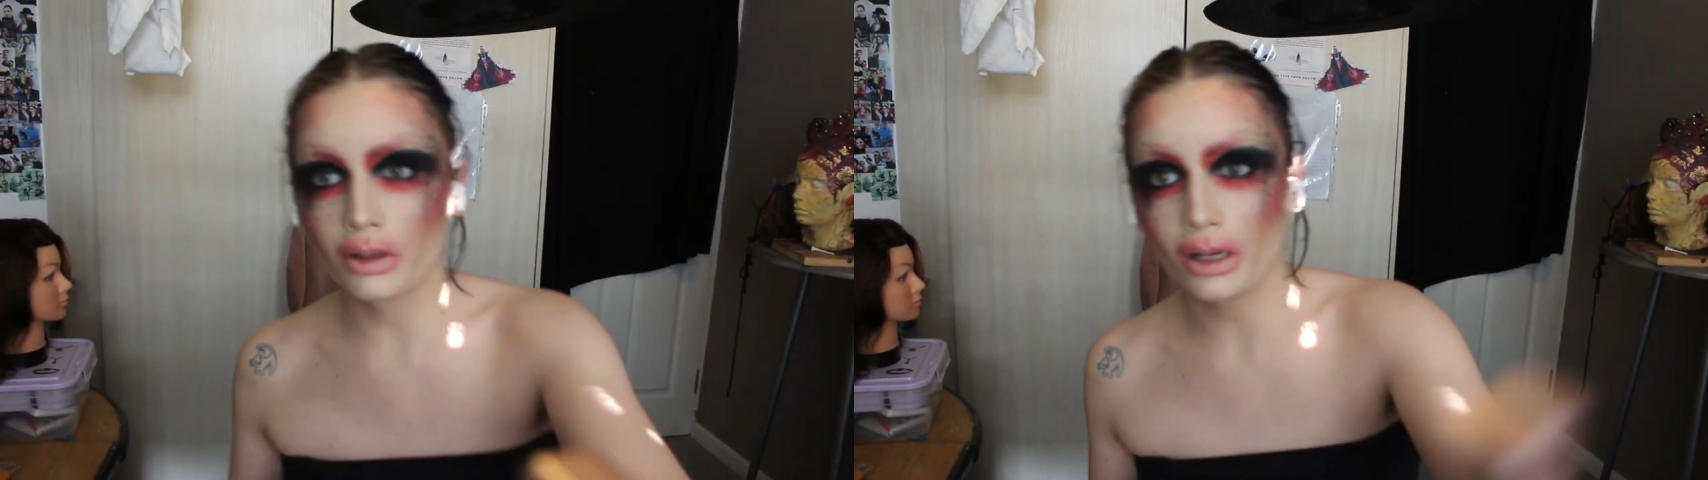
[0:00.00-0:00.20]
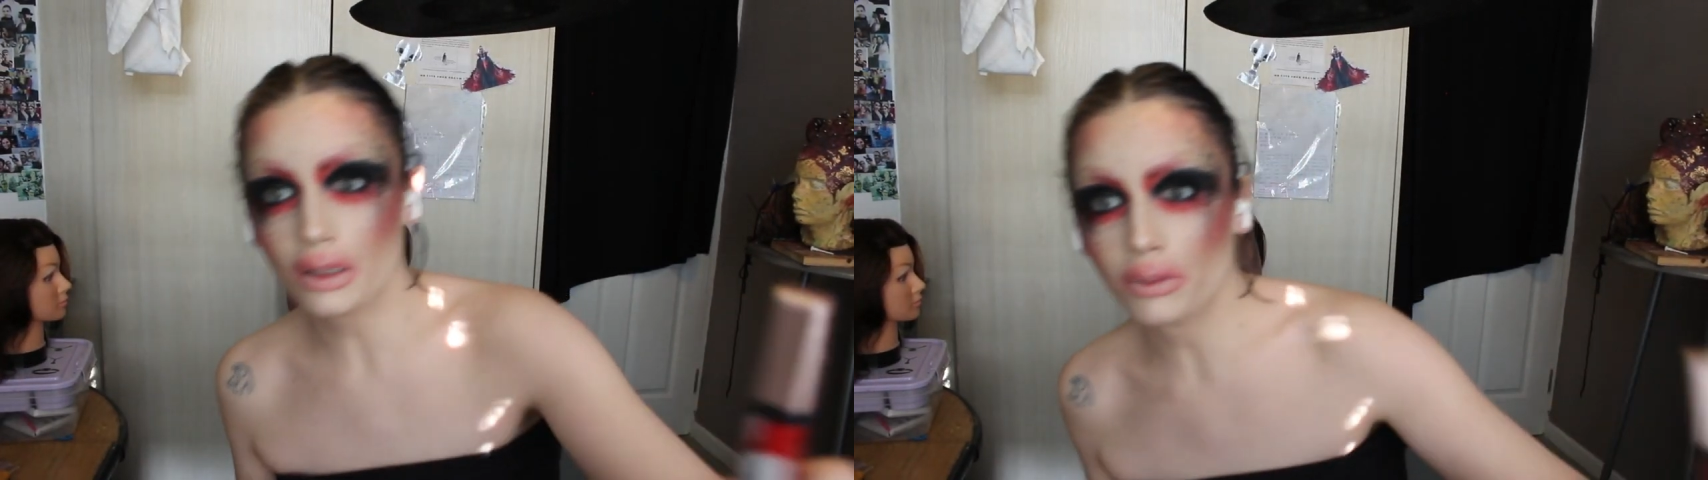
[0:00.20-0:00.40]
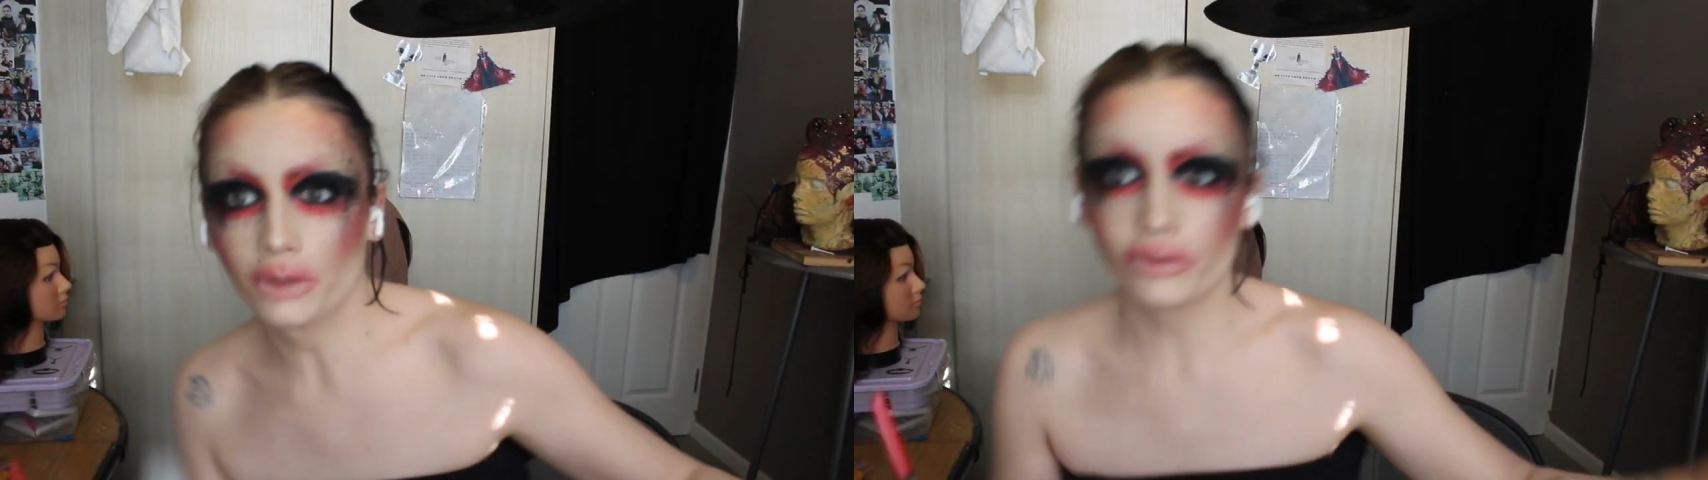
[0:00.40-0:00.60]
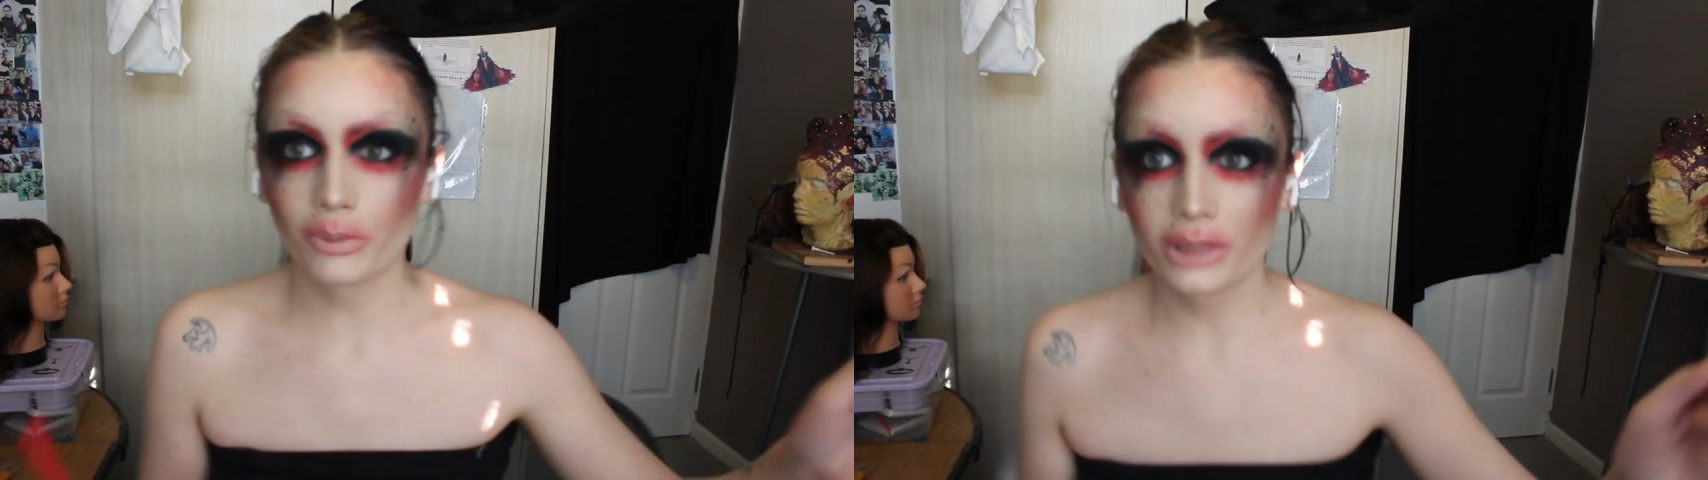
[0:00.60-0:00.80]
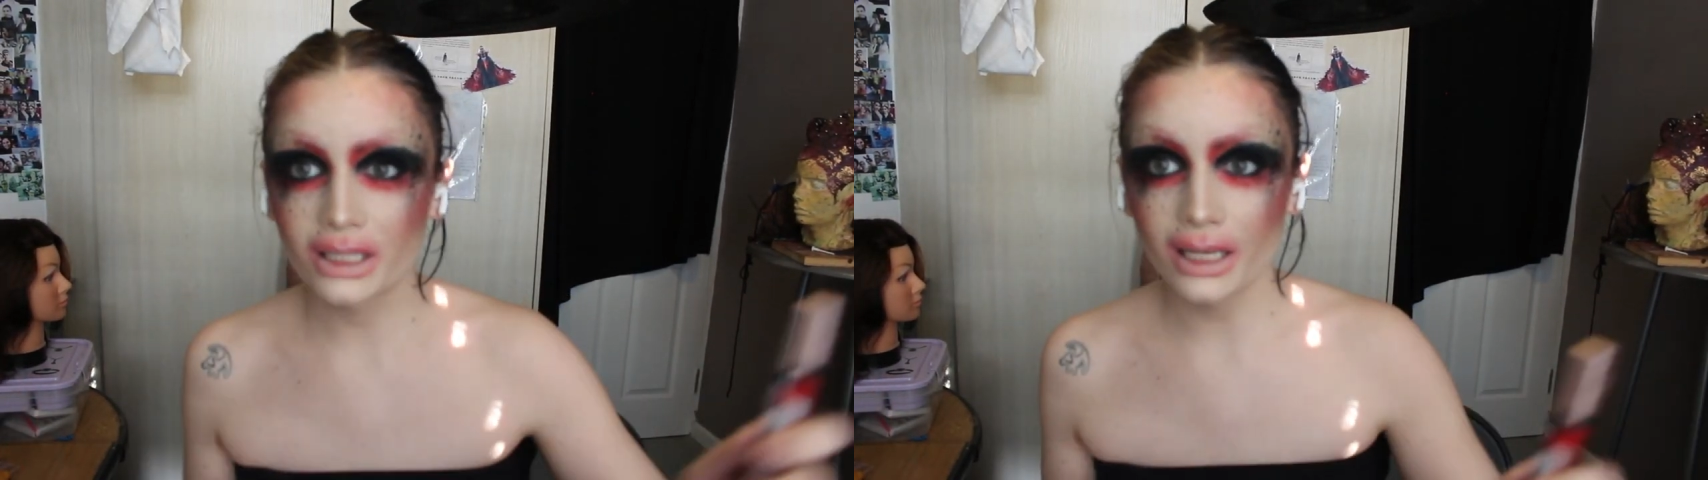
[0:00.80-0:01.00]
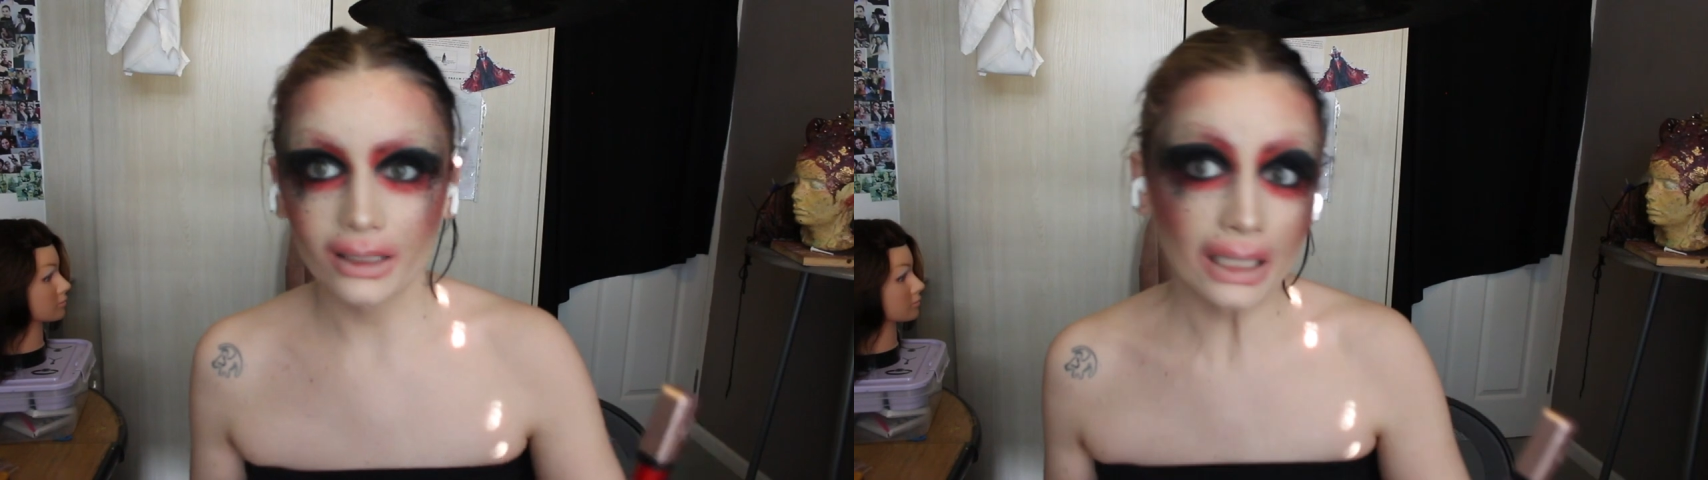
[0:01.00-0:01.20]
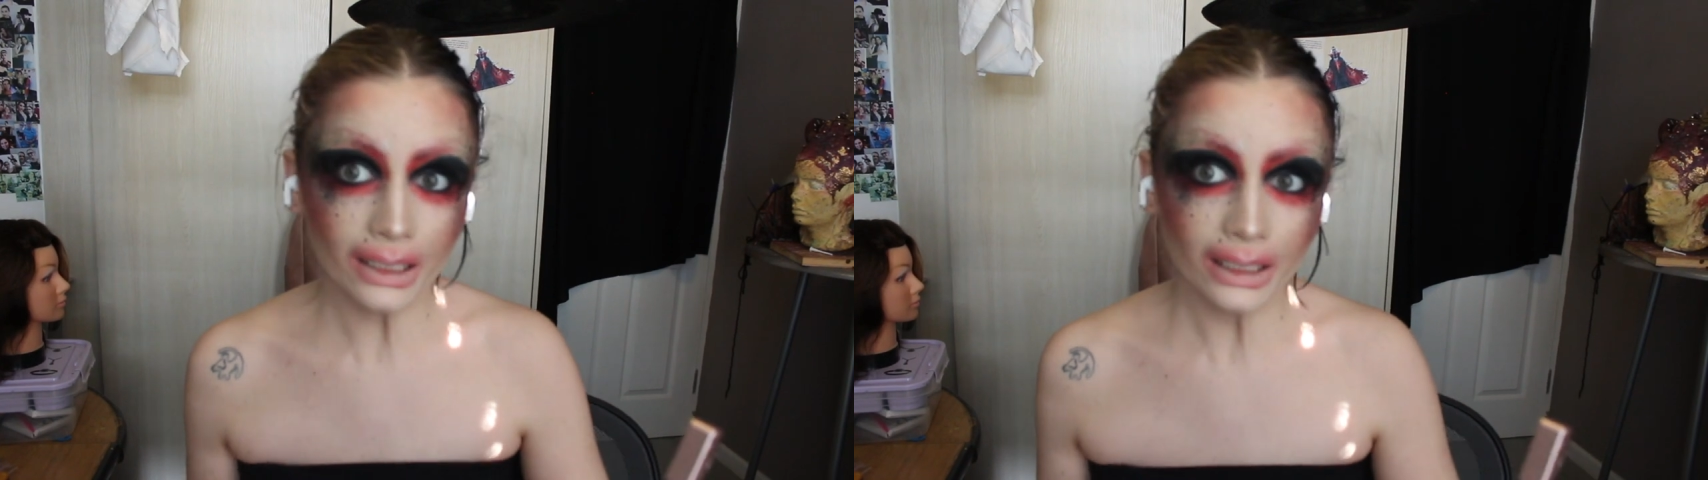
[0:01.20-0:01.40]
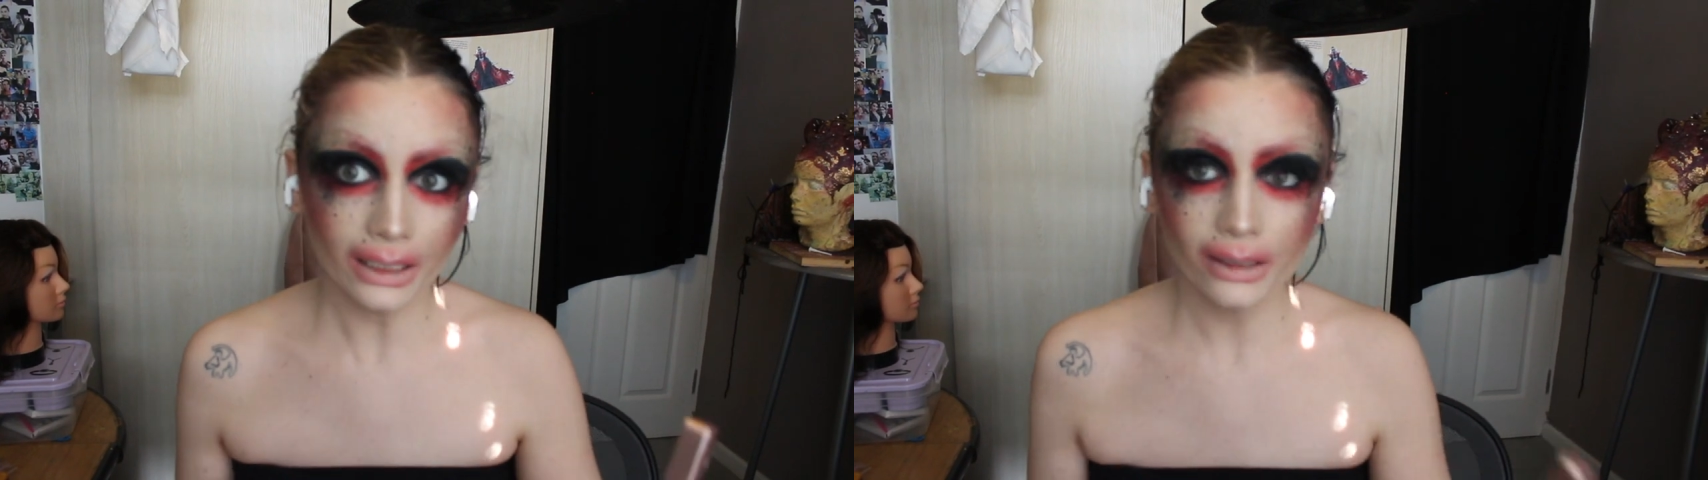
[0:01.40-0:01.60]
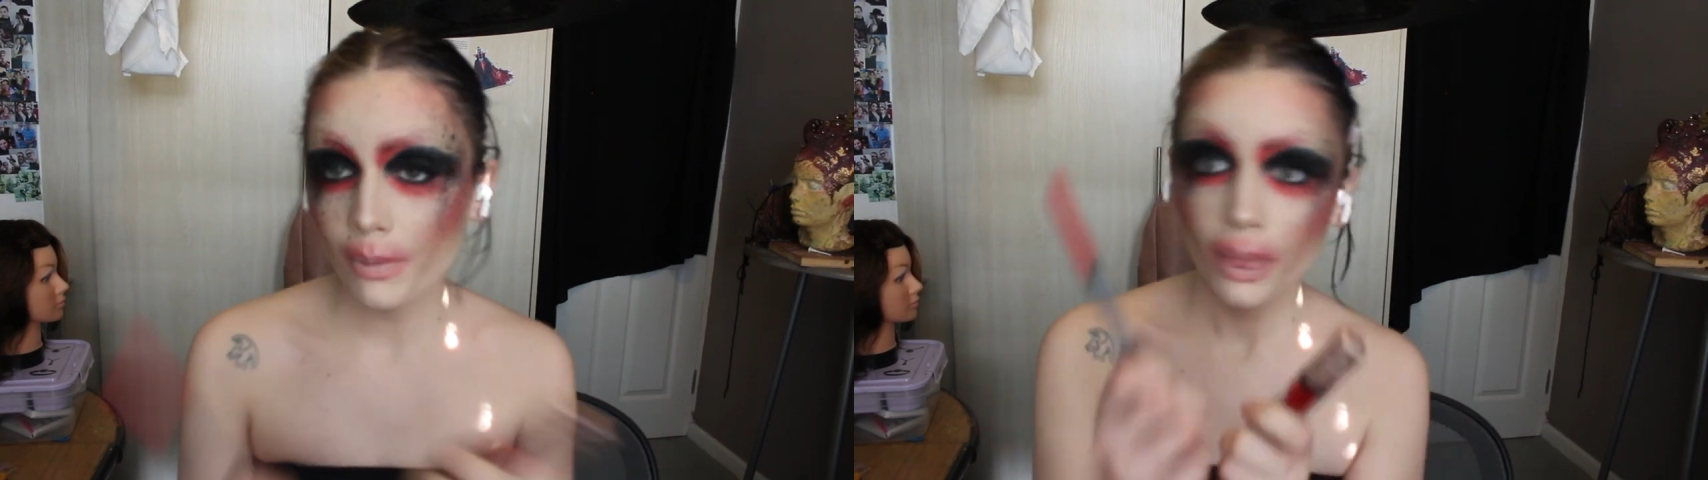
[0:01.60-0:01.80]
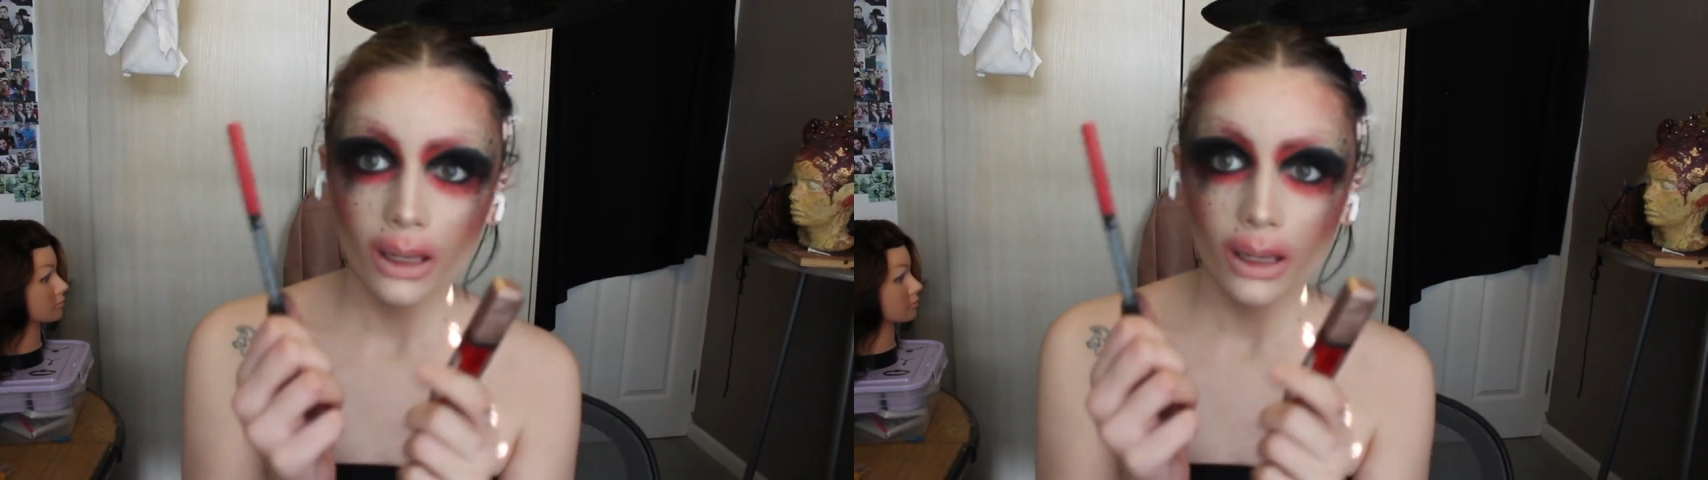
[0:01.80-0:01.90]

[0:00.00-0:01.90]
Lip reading: run away from the sun again,